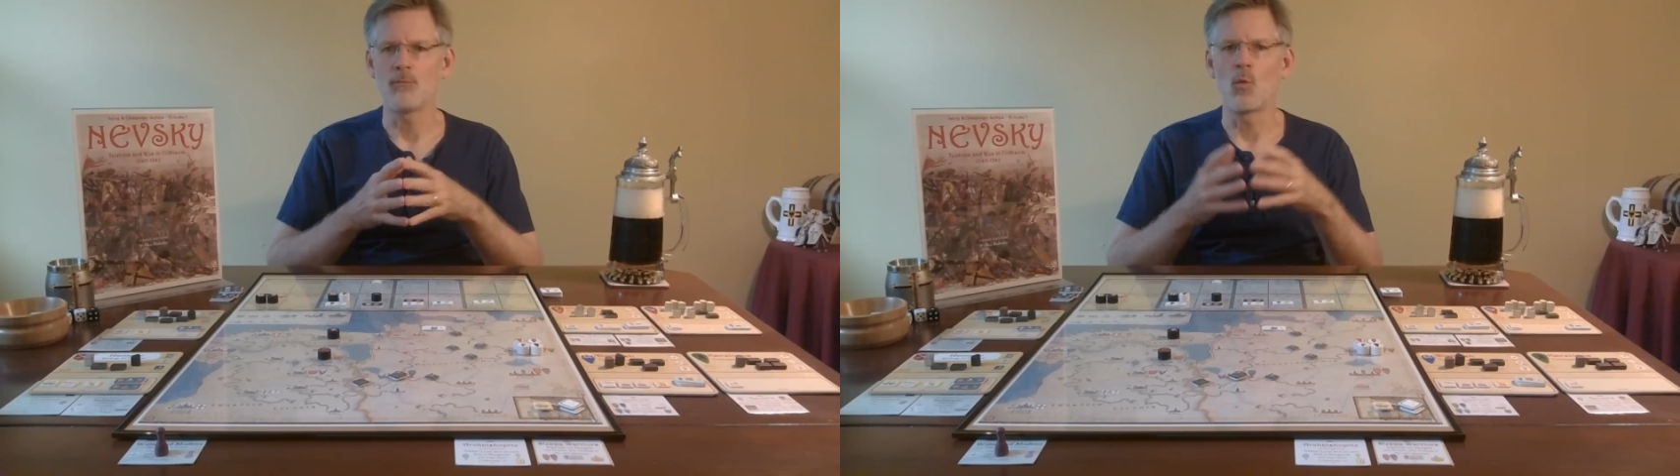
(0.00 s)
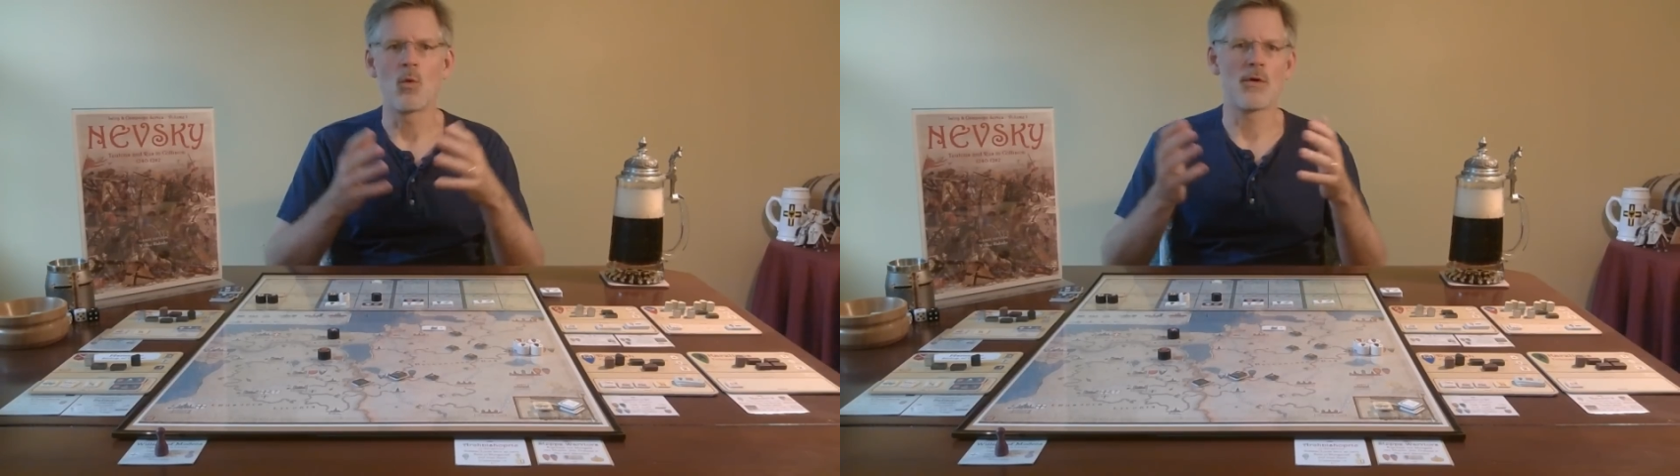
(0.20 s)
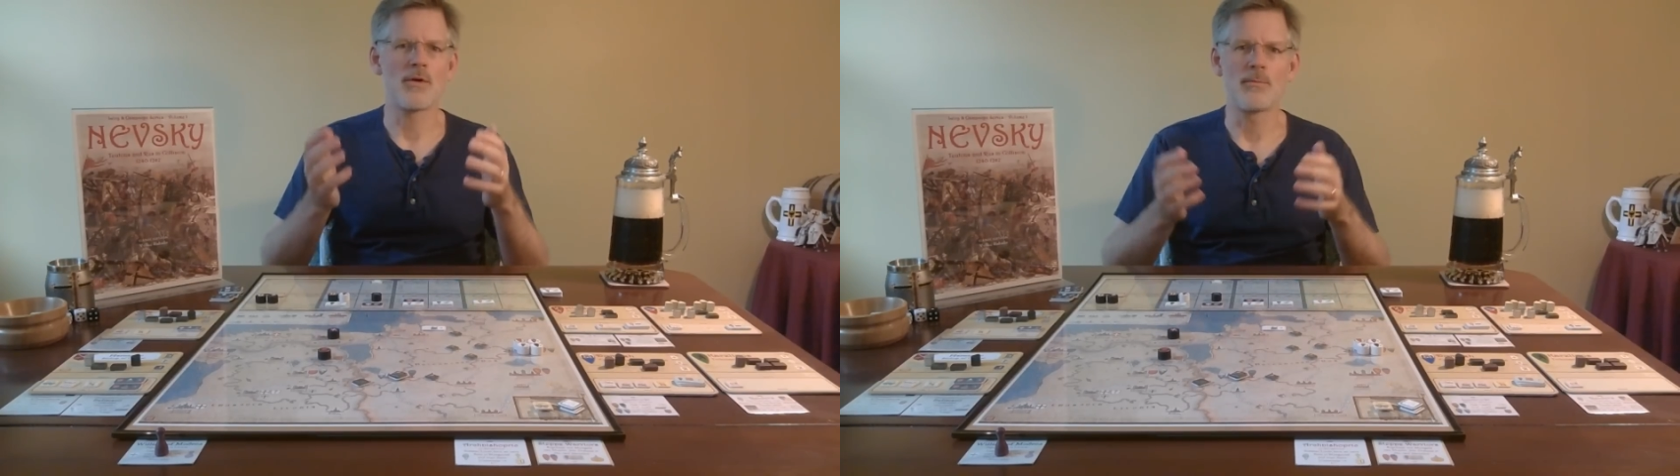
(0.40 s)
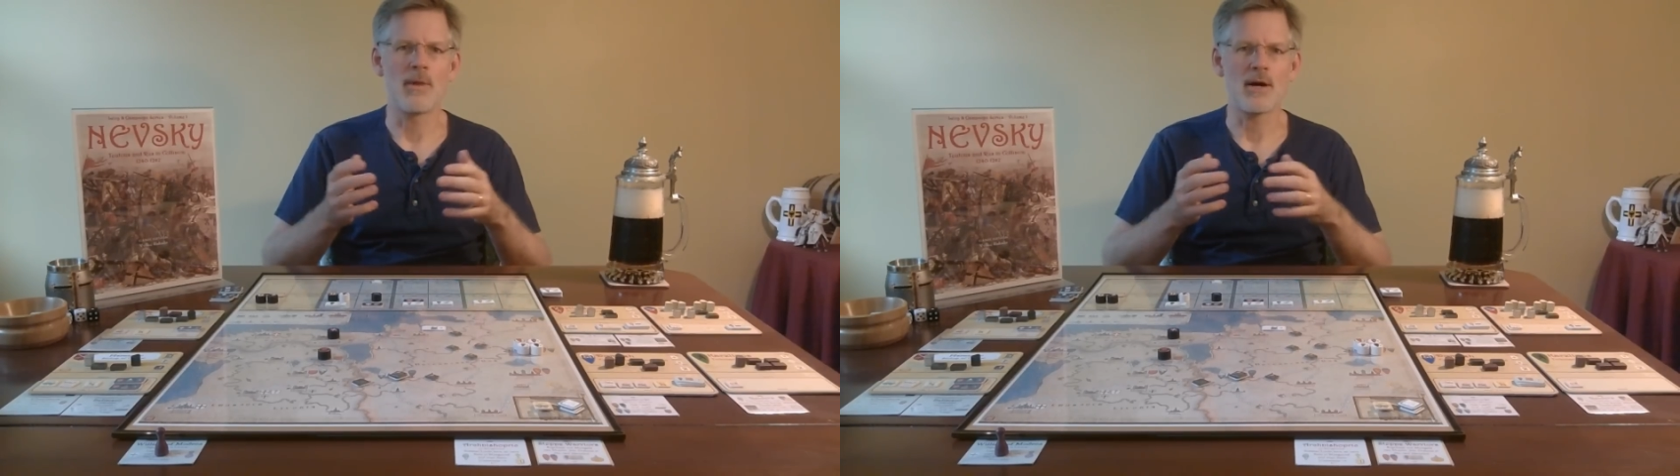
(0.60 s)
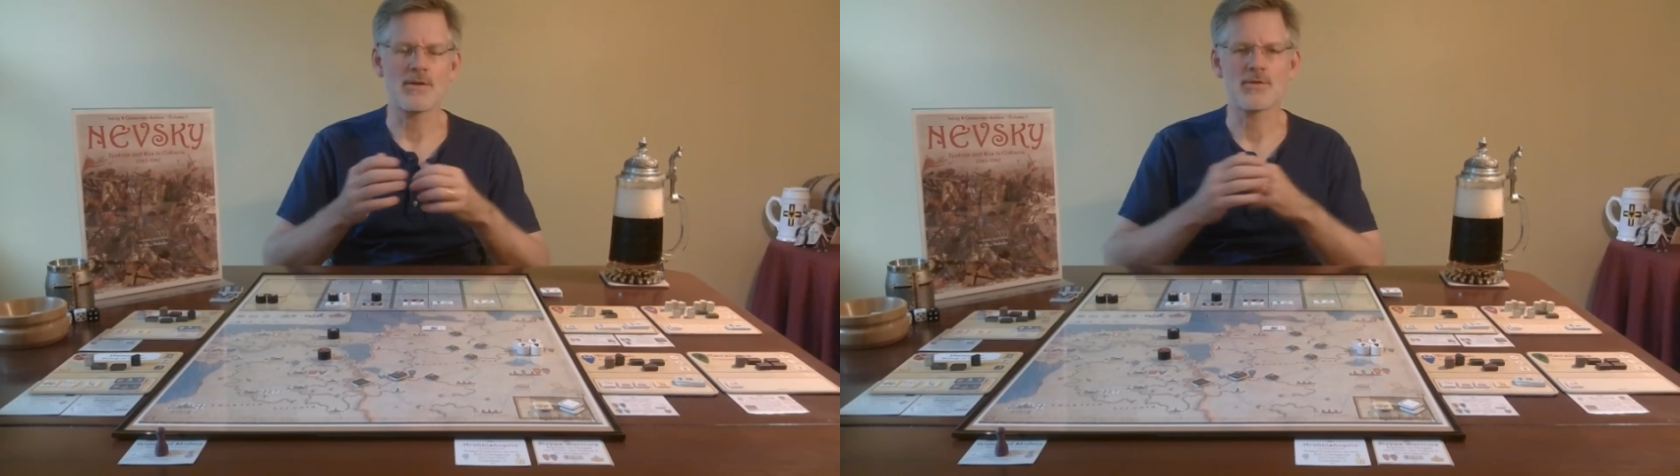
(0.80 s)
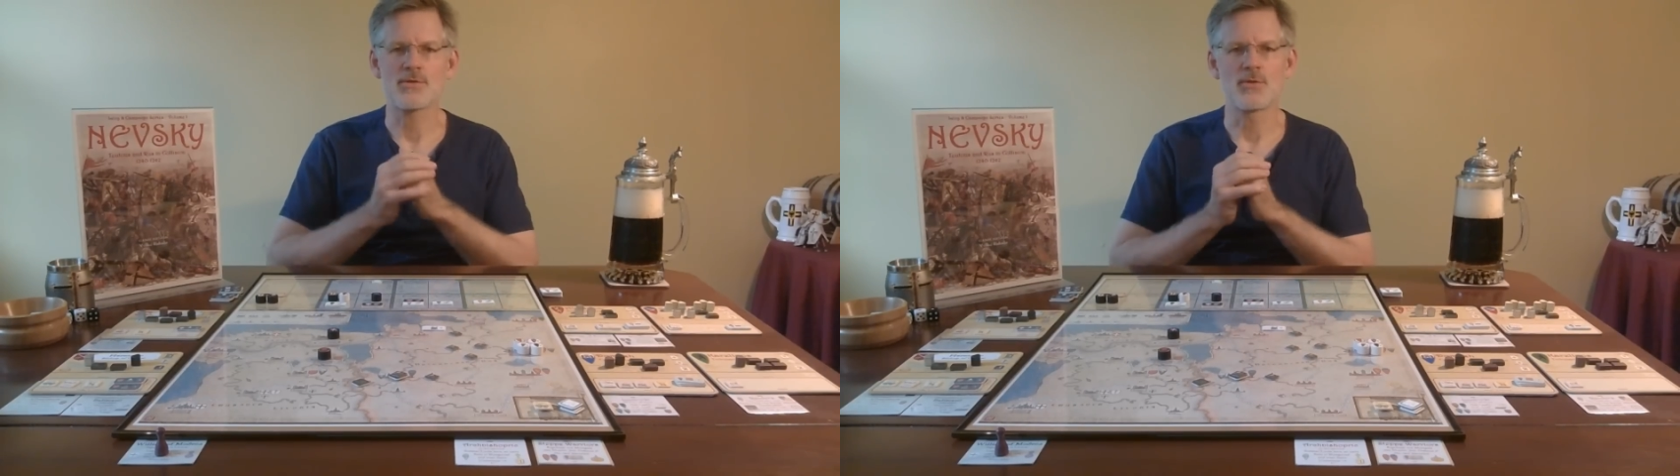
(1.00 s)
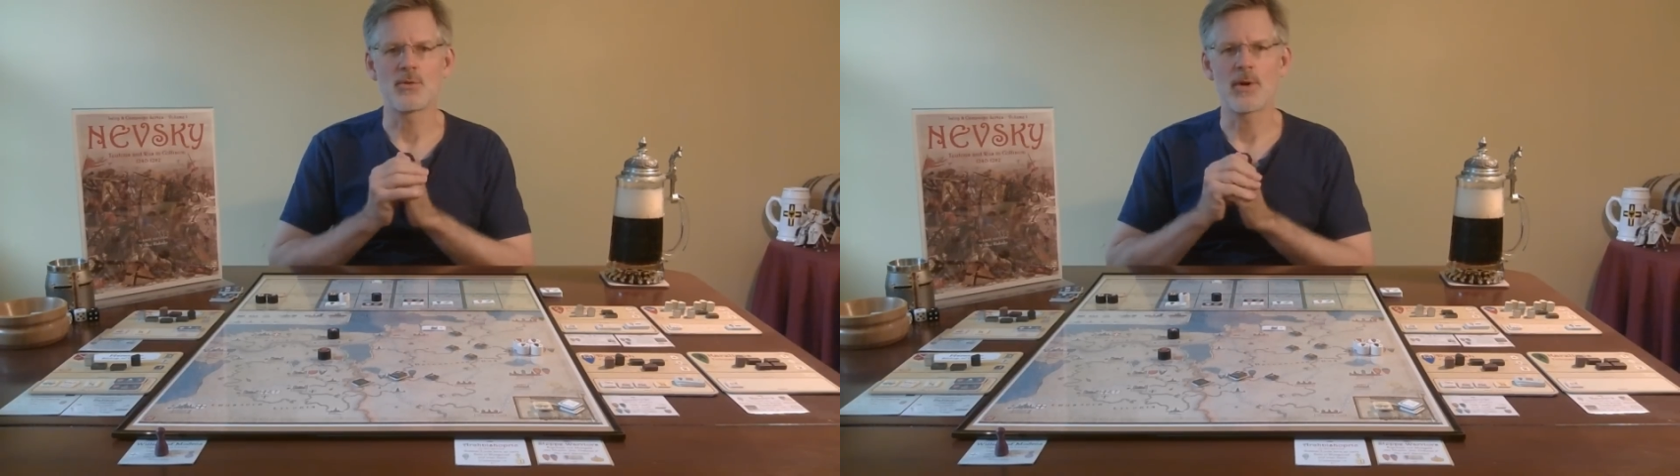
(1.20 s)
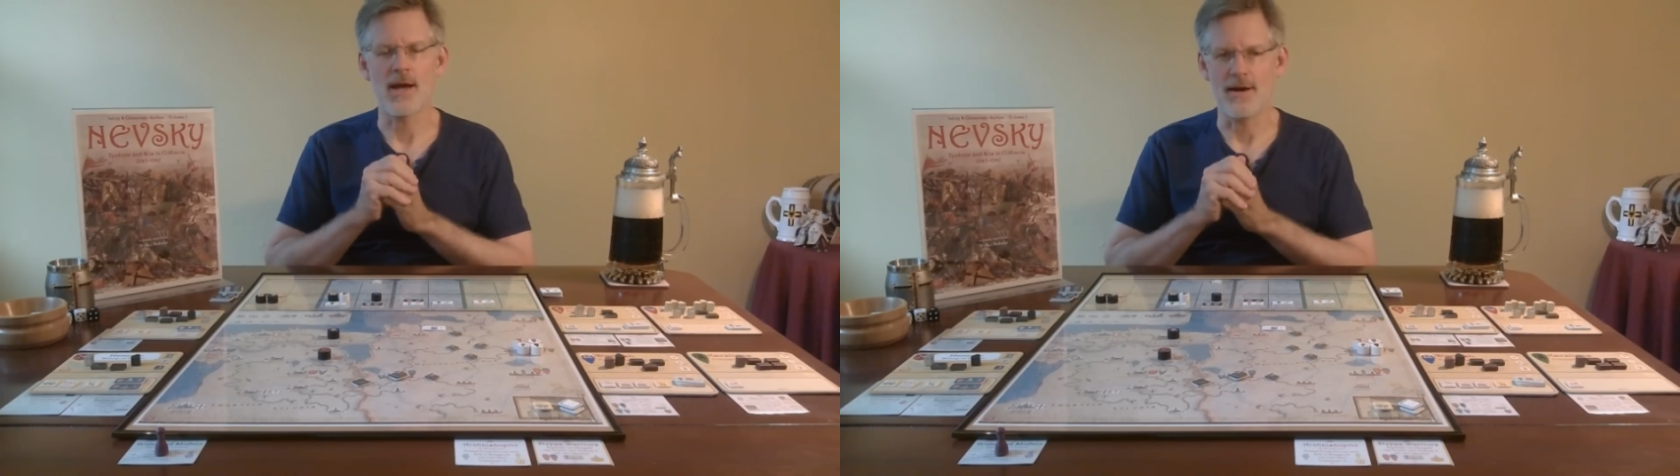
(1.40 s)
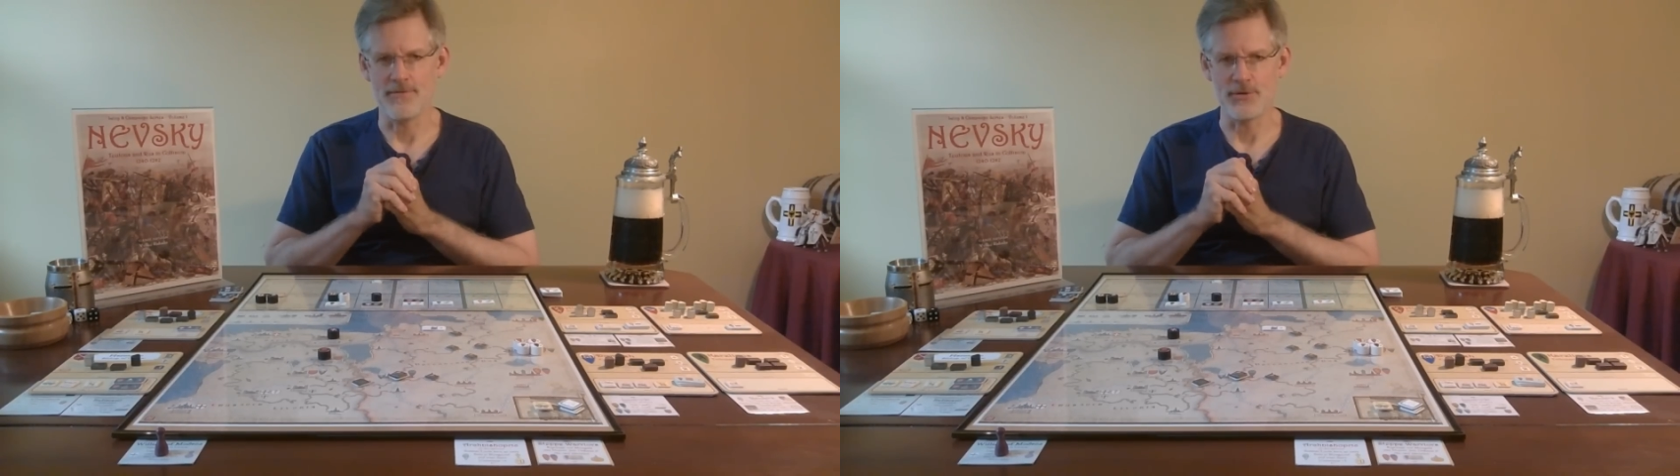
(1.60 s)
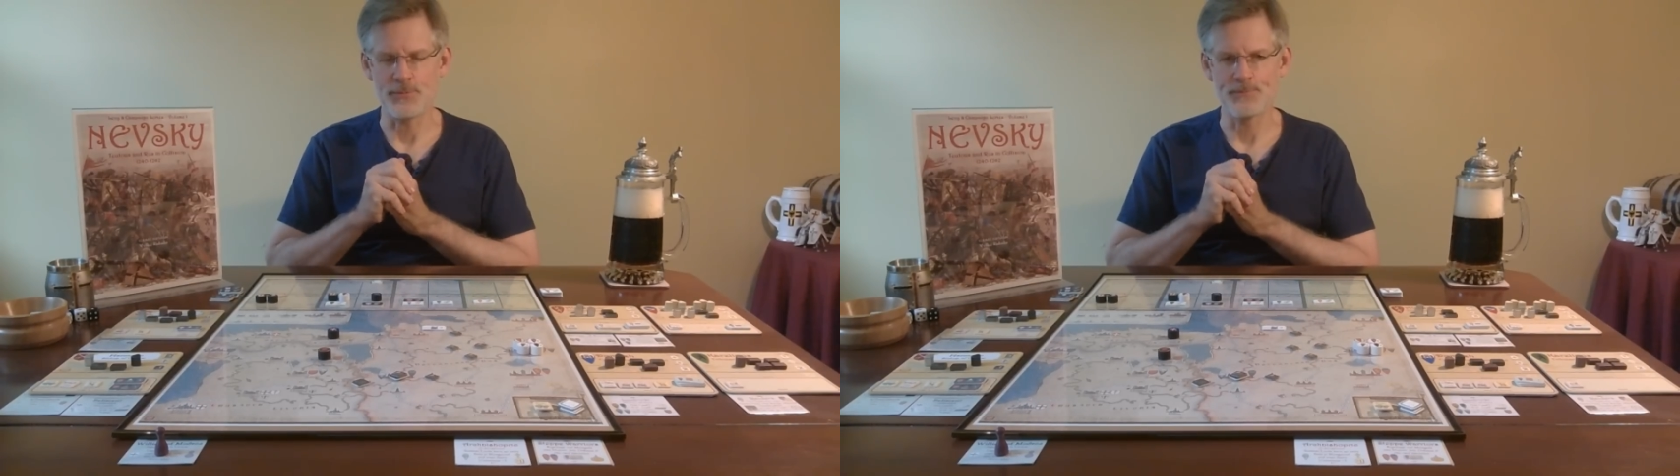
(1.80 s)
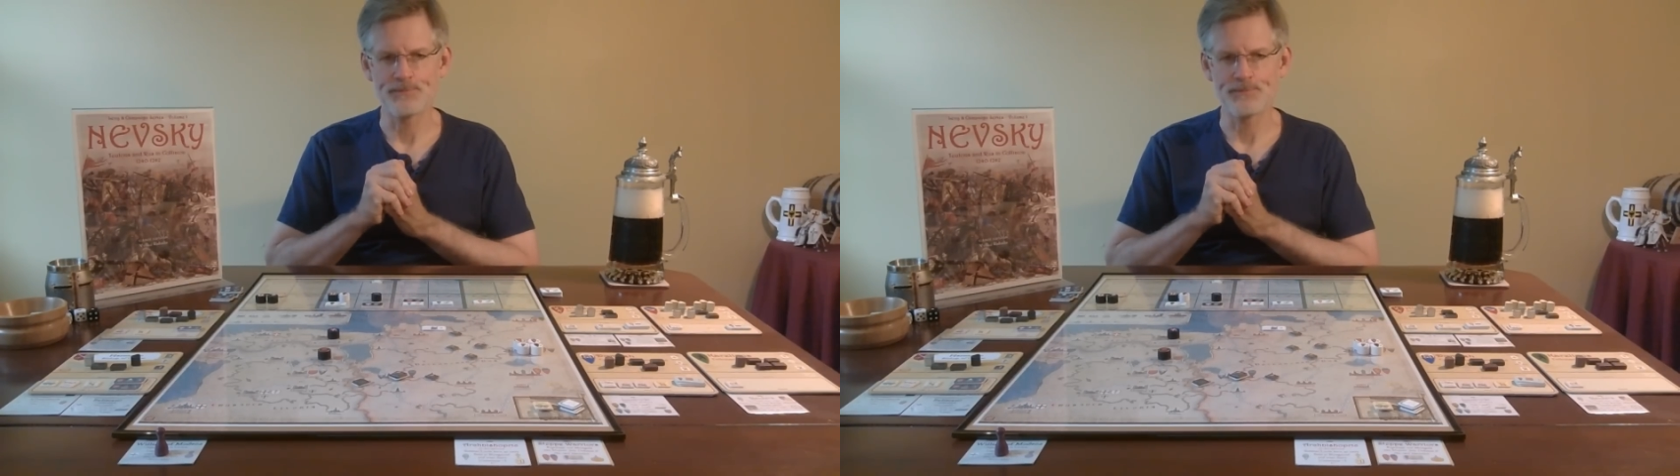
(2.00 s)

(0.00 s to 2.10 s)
warrior monks or what have you.